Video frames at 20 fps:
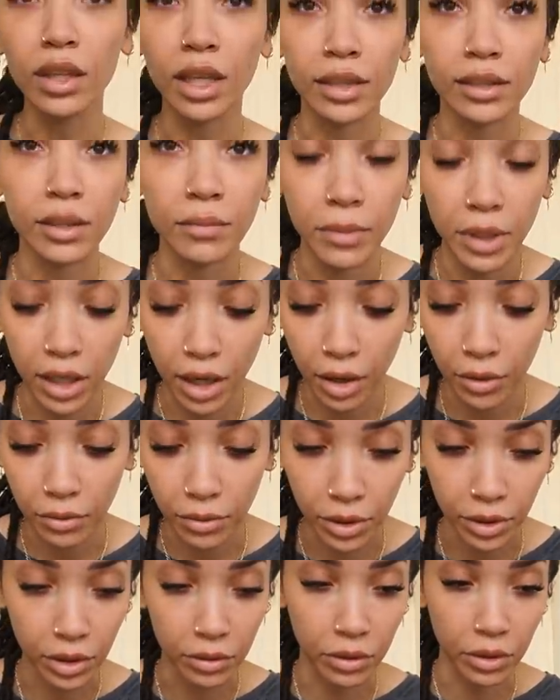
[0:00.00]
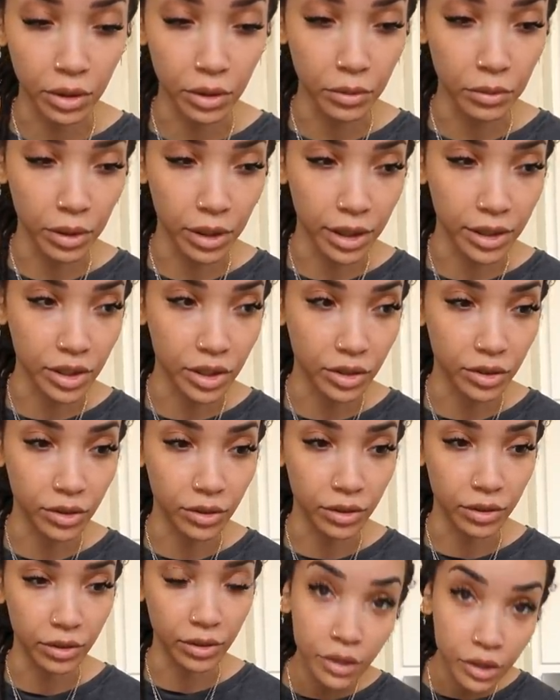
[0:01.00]
that's something I really, really want
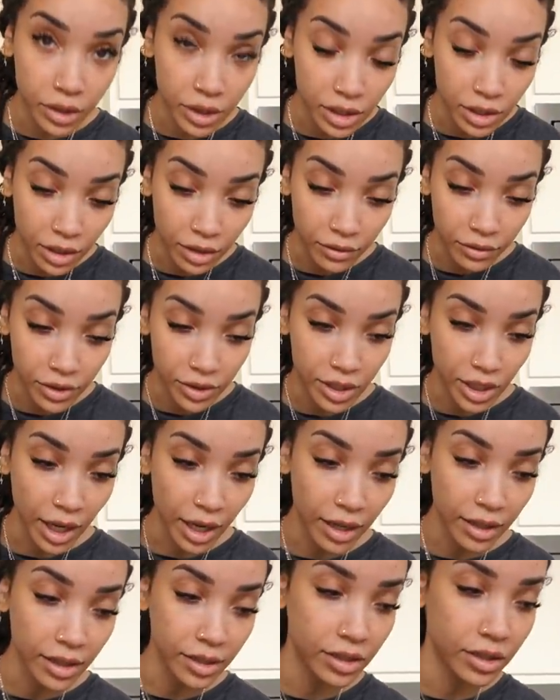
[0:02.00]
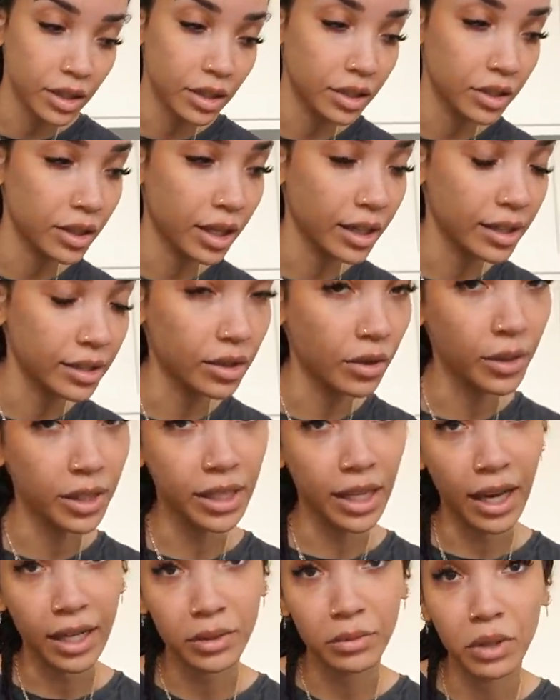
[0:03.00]
to focus on for Ziya this year. You guys always
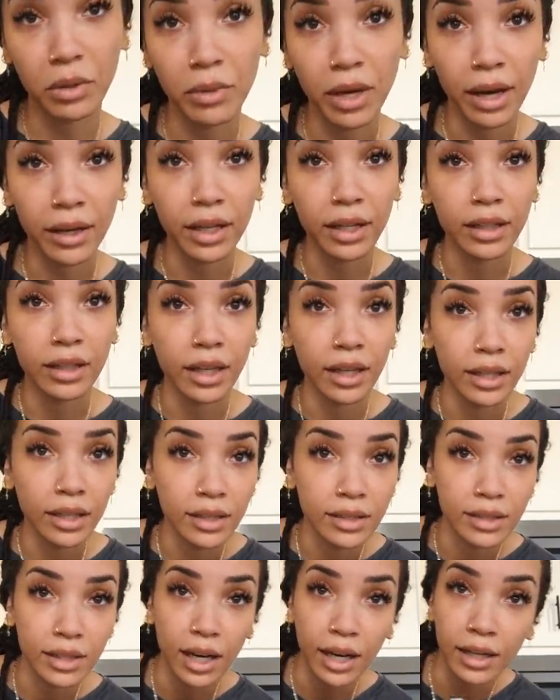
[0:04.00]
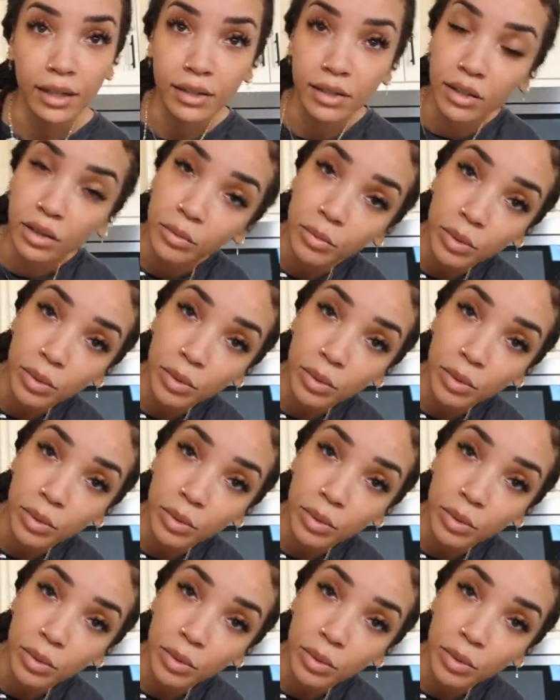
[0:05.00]
ask me about it, like, is Ziya still